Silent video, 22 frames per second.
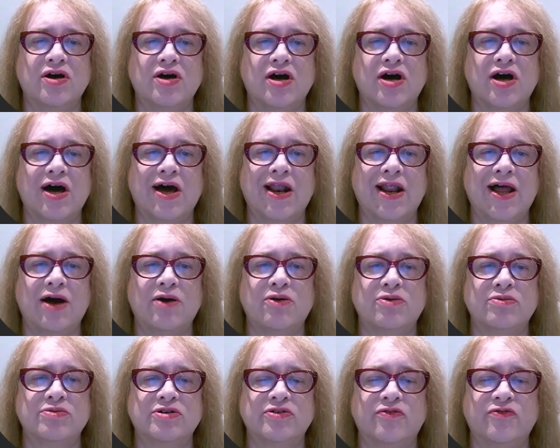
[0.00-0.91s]
allow
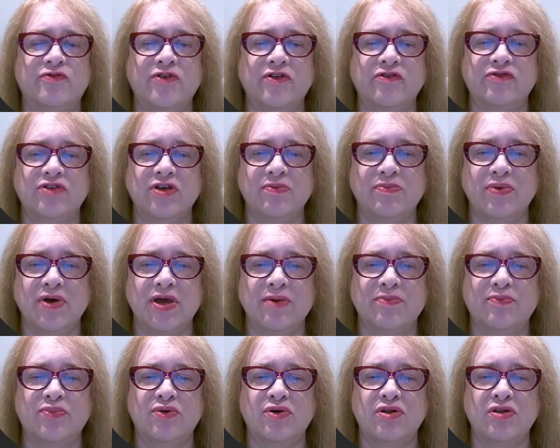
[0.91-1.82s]
up to 50
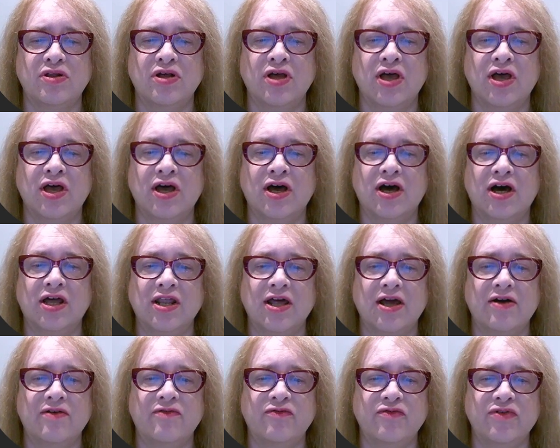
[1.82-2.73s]
people, and
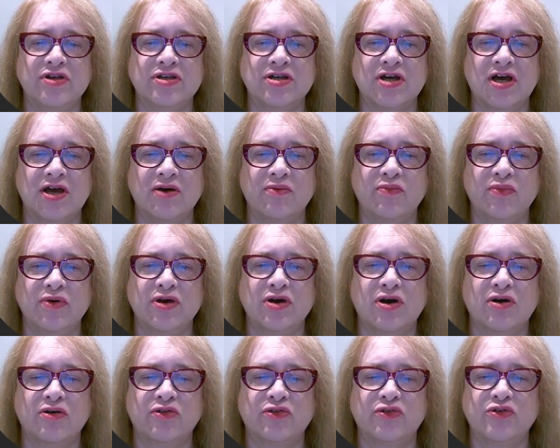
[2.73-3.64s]
every time we
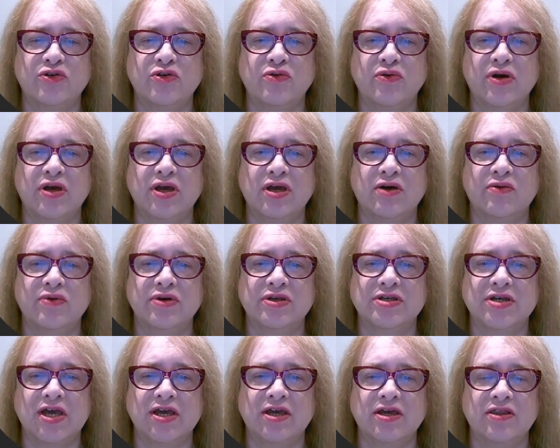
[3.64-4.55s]
go through here, we're
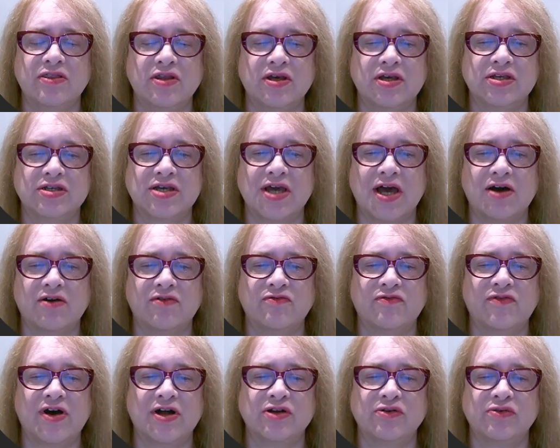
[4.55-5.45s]
taking this count
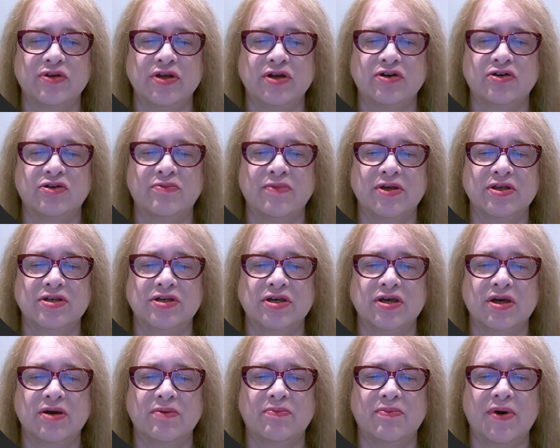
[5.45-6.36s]
value and incrementing
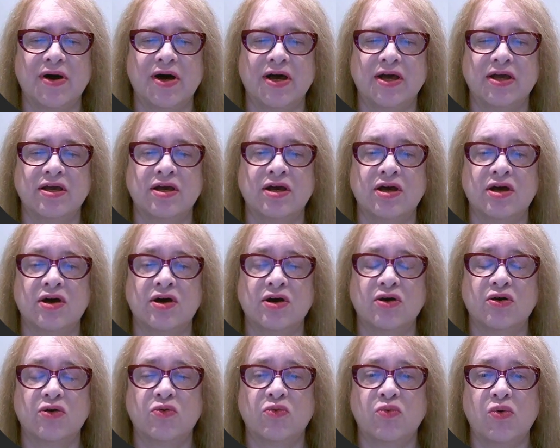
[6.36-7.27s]
it by
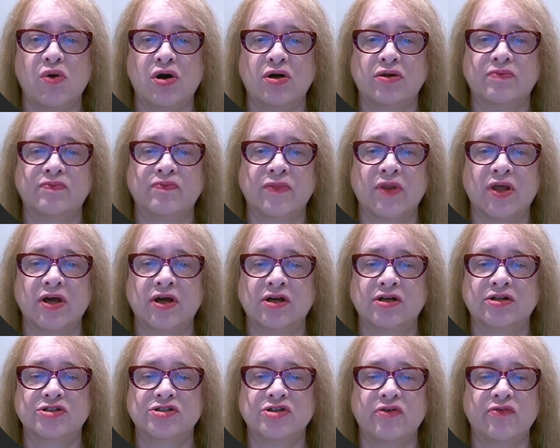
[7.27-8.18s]
1.
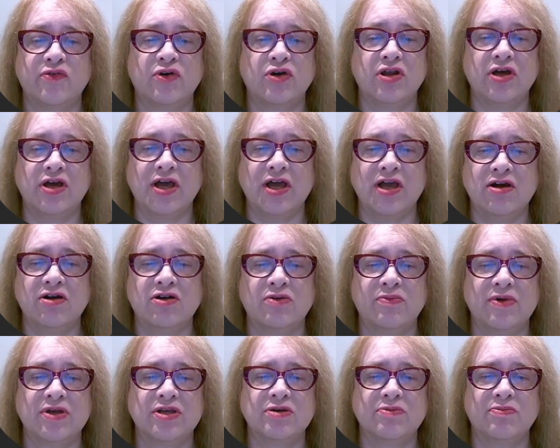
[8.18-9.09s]
So if we're going to
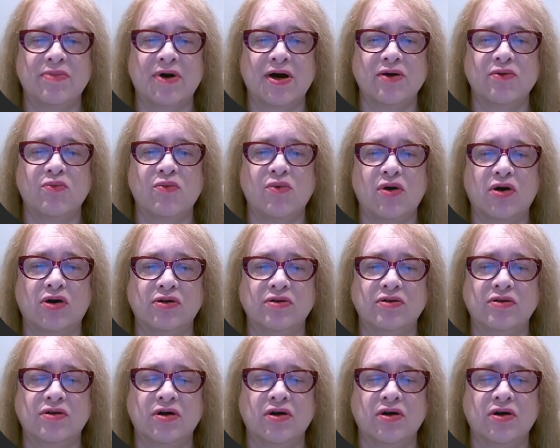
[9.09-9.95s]
increment it by 1,